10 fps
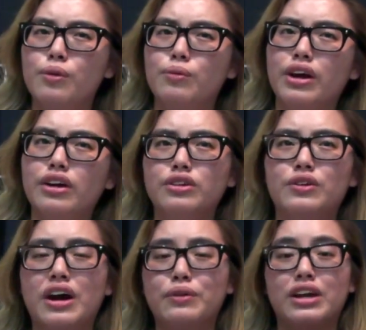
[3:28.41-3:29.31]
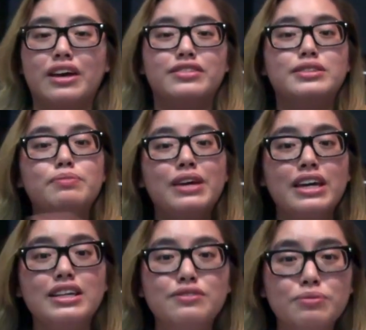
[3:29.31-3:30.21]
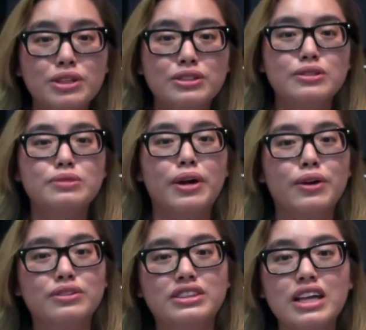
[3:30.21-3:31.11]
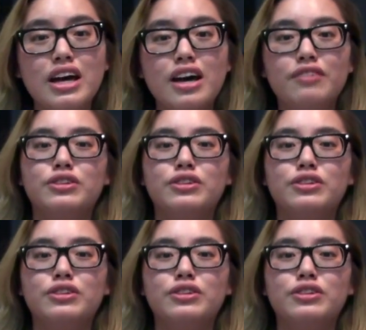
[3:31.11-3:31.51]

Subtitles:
where, I would have space for me to do my own stuff,